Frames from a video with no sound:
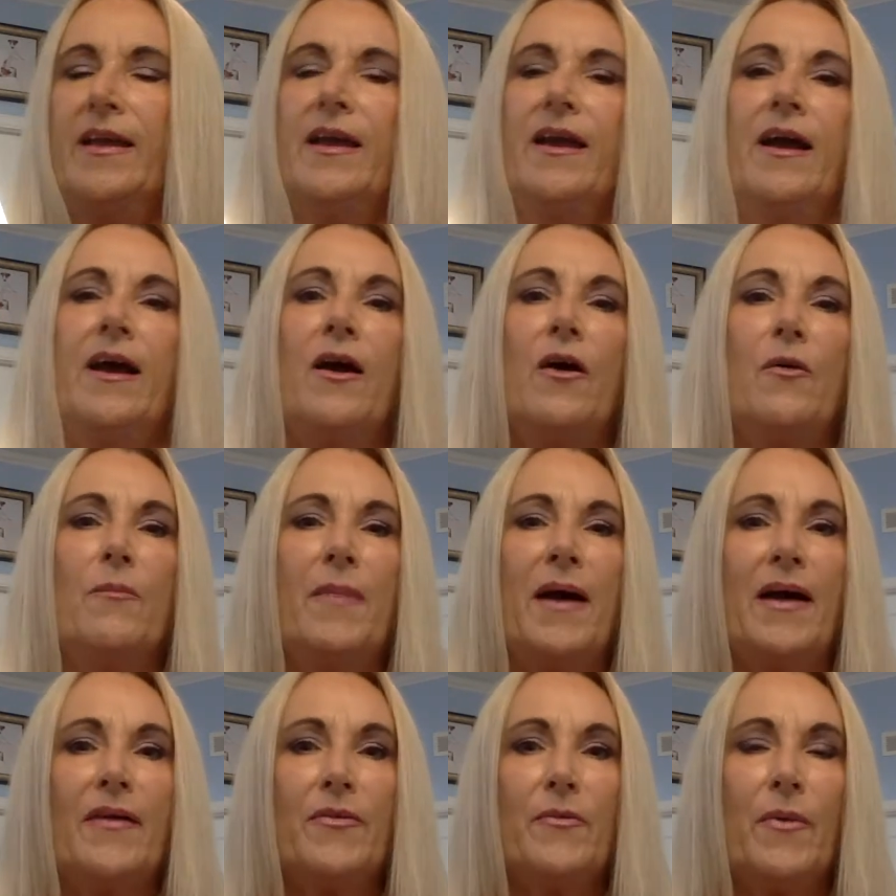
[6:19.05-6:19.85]
Oh,
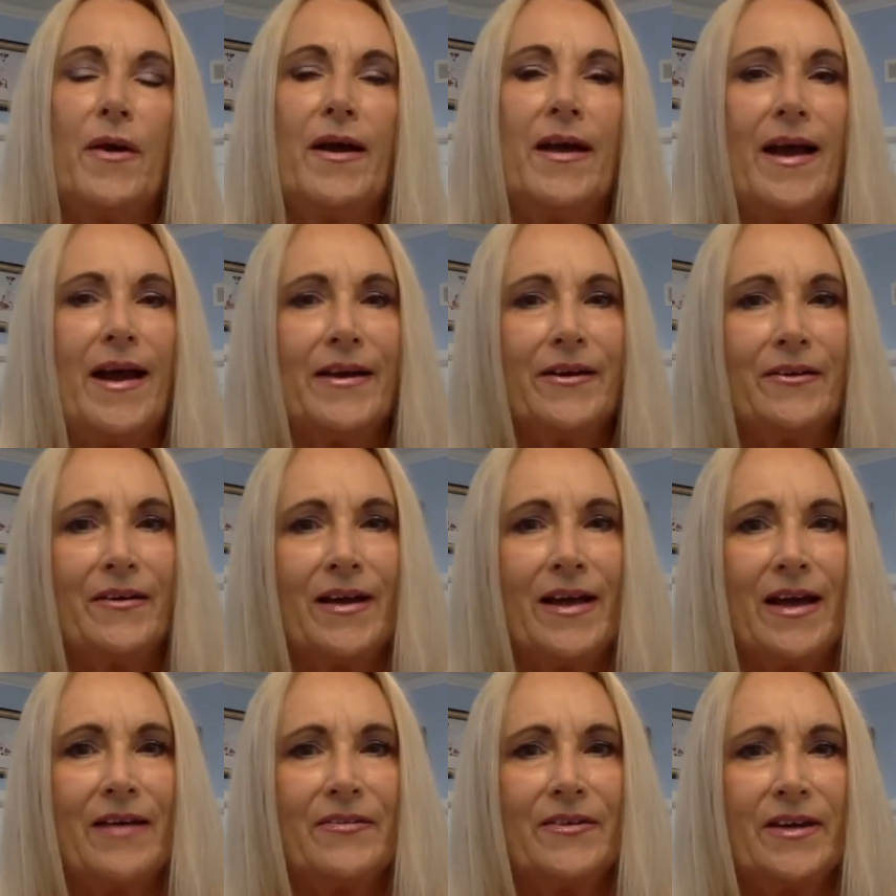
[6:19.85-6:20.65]
by the way, I don't
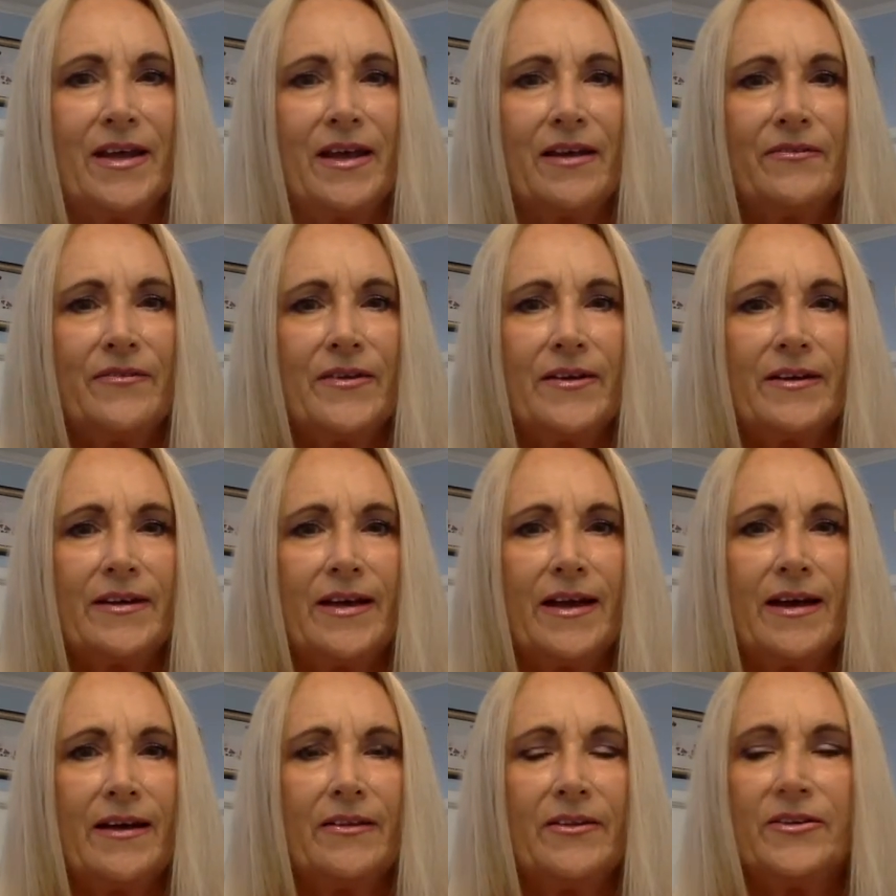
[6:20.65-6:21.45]
have an advent
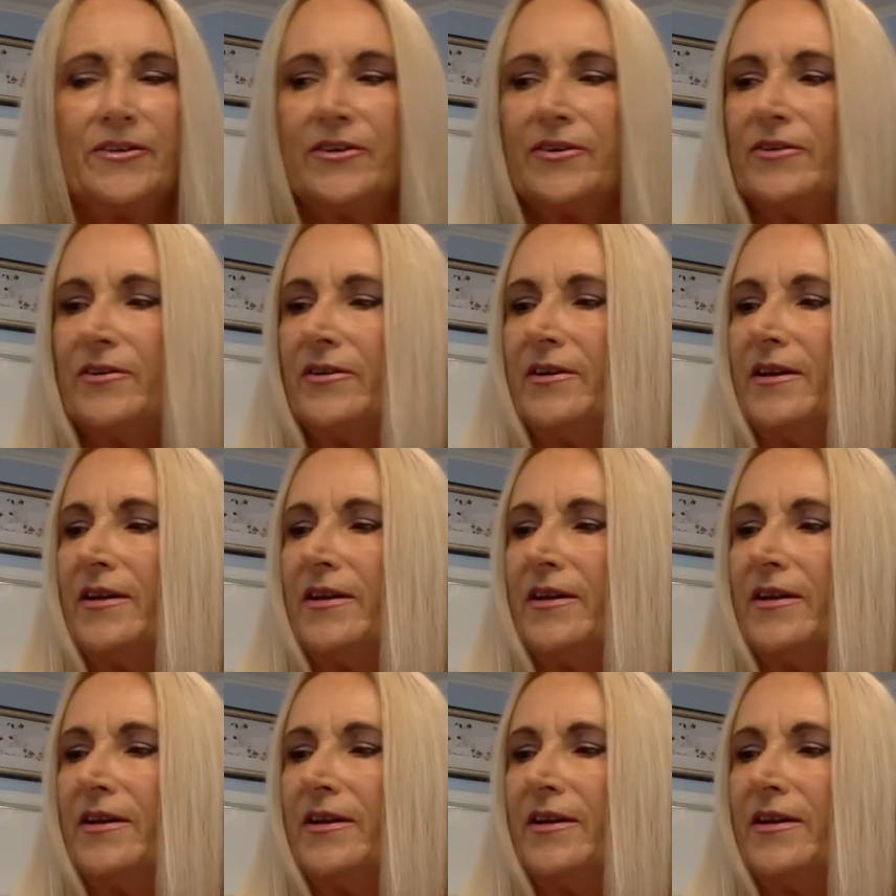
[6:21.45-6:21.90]
calendar,